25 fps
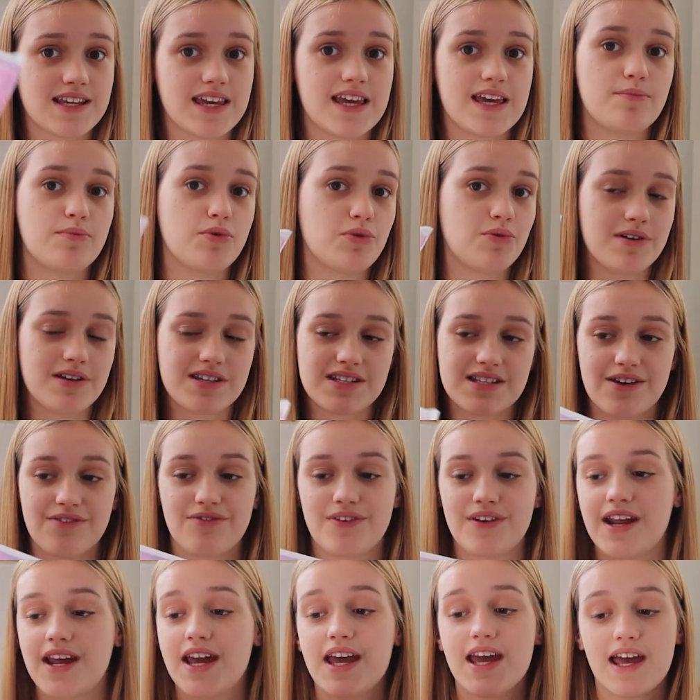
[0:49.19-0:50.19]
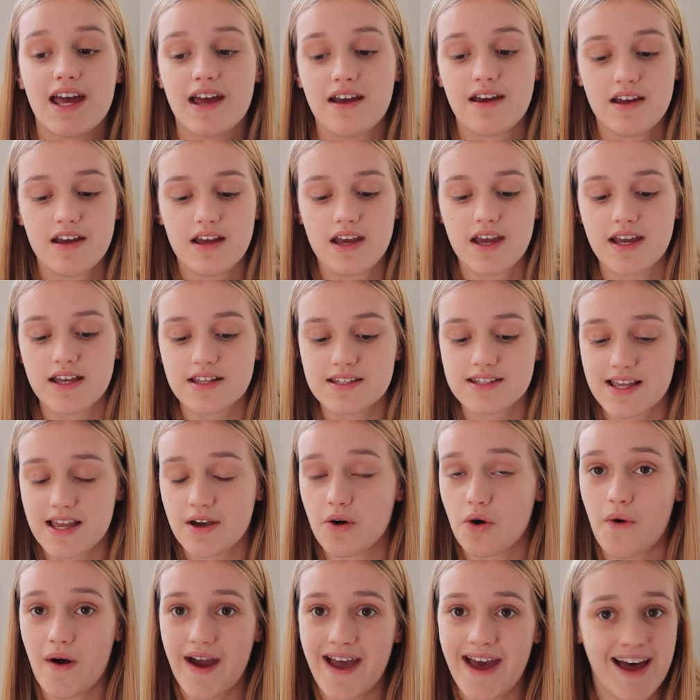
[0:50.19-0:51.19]
keep all my stuff in here. It's
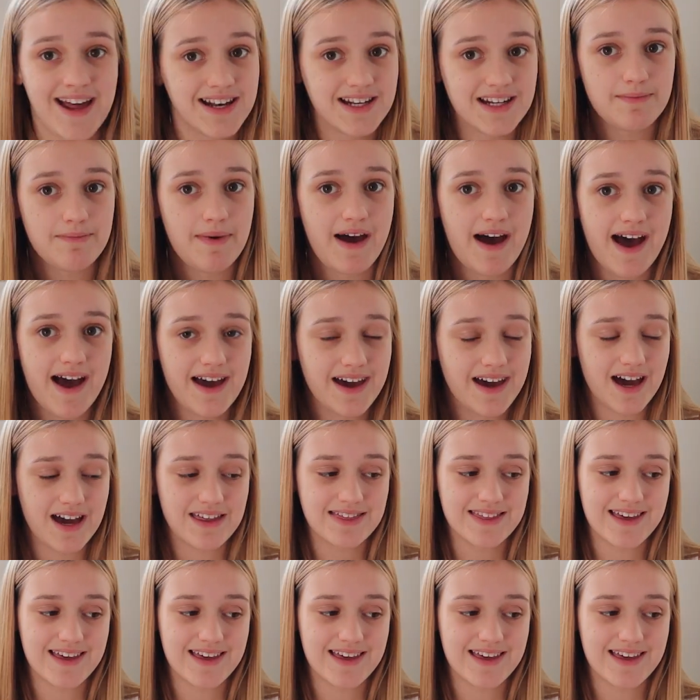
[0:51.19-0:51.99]
quite a handy bag, I